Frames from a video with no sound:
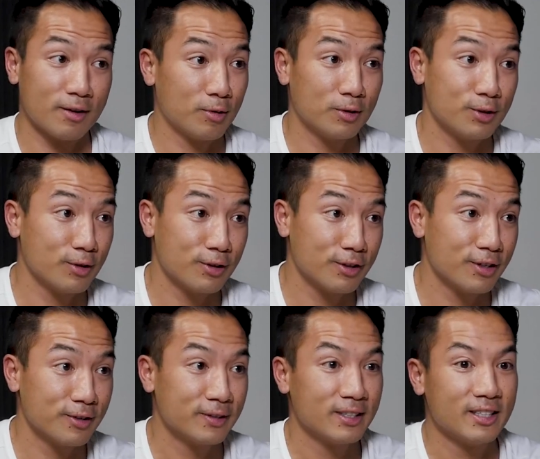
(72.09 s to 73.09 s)
I won't do it to
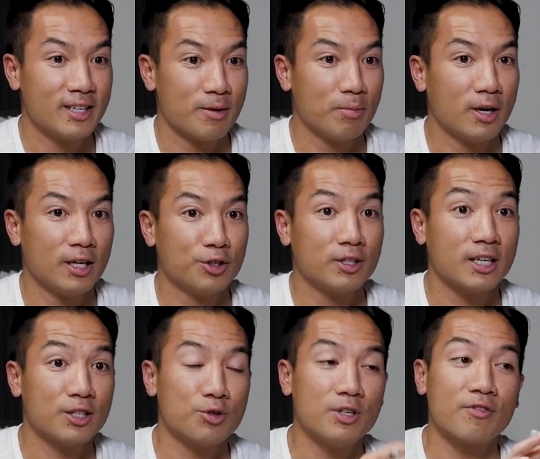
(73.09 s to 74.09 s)
you, but you can get
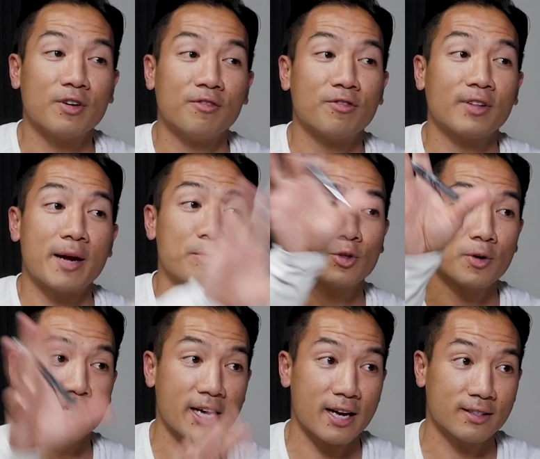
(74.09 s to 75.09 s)
into different
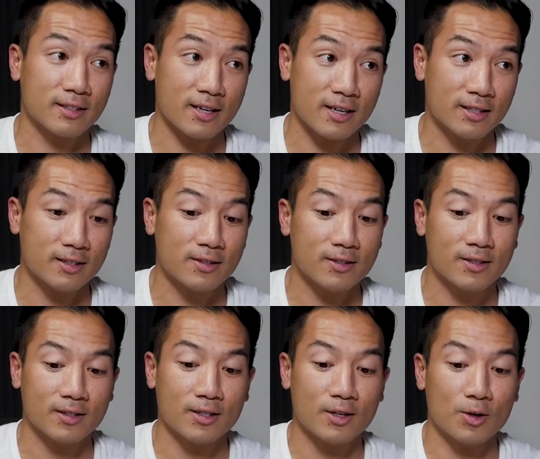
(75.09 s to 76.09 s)
inflammatory cascades yeah.